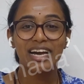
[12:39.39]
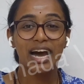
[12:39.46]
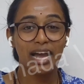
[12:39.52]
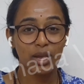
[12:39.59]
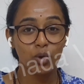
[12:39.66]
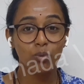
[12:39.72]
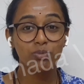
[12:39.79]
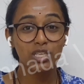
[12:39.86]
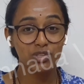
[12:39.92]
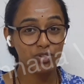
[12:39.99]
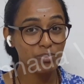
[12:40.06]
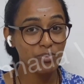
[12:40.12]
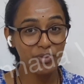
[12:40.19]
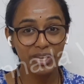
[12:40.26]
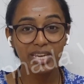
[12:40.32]
I hope this will
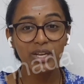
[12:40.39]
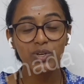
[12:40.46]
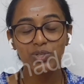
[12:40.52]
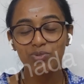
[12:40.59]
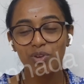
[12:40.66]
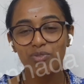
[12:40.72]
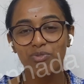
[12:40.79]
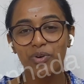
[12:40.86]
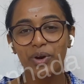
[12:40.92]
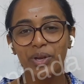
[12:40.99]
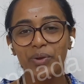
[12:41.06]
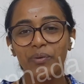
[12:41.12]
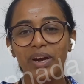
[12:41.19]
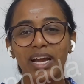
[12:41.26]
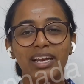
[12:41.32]
be very useful for you,
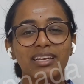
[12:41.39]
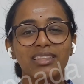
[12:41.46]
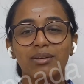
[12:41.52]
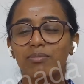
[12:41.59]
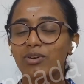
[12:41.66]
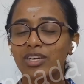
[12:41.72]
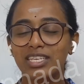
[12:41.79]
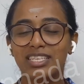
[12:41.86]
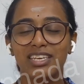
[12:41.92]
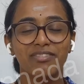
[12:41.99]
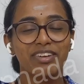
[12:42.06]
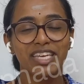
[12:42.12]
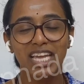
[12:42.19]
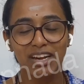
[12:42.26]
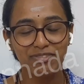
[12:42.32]
and the book is in a
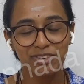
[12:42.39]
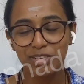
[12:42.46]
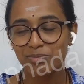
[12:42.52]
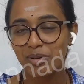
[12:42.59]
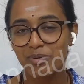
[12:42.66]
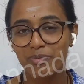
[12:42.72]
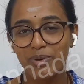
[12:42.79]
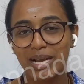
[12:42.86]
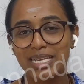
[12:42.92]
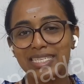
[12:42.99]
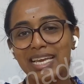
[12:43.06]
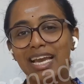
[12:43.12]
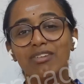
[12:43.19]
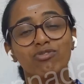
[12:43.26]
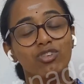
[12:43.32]
very affordable price.
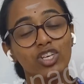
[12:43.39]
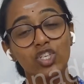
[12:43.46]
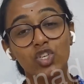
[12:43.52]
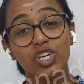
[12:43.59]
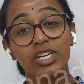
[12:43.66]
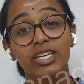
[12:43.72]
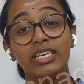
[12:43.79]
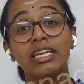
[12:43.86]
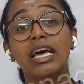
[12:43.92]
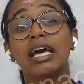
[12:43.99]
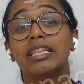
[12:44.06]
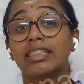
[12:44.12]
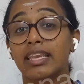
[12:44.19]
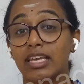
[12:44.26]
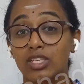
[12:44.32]
And for children,
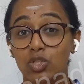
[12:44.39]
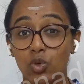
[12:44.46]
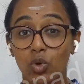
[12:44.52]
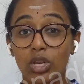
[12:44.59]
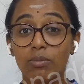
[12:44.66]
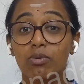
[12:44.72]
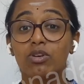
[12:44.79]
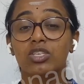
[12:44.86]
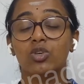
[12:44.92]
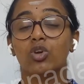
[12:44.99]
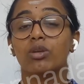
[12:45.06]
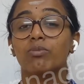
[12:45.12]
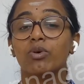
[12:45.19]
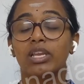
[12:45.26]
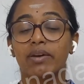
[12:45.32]
there are
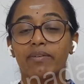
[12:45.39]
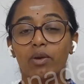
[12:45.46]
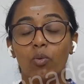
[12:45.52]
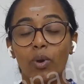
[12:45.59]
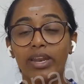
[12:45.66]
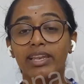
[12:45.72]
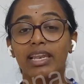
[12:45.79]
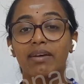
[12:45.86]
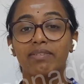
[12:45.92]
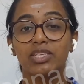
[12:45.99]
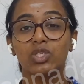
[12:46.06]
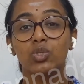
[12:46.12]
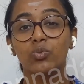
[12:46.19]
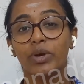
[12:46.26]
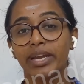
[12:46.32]
storybook level 1, level
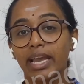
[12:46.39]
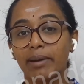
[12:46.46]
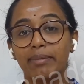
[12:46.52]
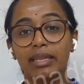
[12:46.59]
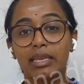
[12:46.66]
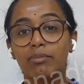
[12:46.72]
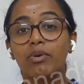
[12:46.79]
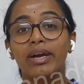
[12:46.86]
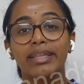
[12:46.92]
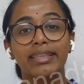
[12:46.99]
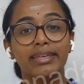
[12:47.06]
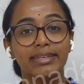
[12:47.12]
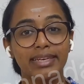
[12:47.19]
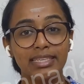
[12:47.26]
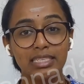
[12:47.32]
2, vocabulary book, and the
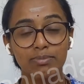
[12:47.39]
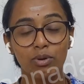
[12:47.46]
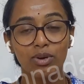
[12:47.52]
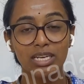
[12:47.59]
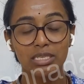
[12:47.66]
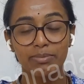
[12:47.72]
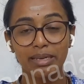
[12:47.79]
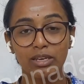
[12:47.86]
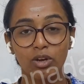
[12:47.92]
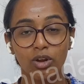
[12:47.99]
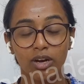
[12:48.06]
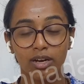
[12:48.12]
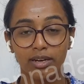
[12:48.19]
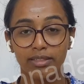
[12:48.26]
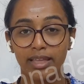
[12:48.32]
tense book is been
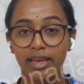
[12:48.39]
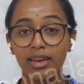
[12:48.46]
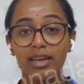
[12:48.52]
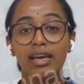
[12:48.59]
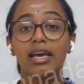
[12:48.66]
there.